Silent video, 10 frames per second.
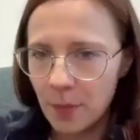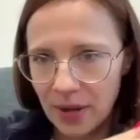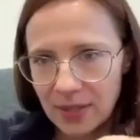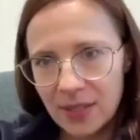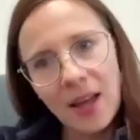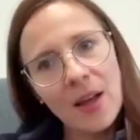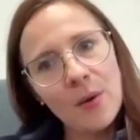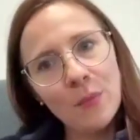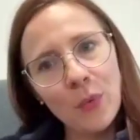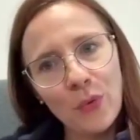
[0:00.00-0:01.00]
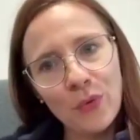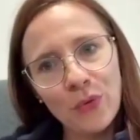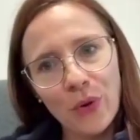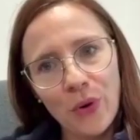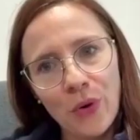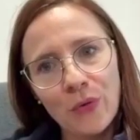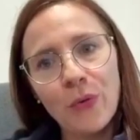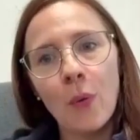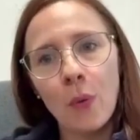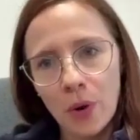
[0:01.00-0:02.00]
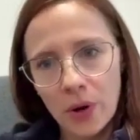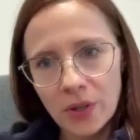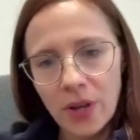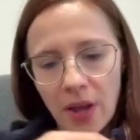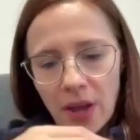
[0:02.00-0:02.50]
us move forward,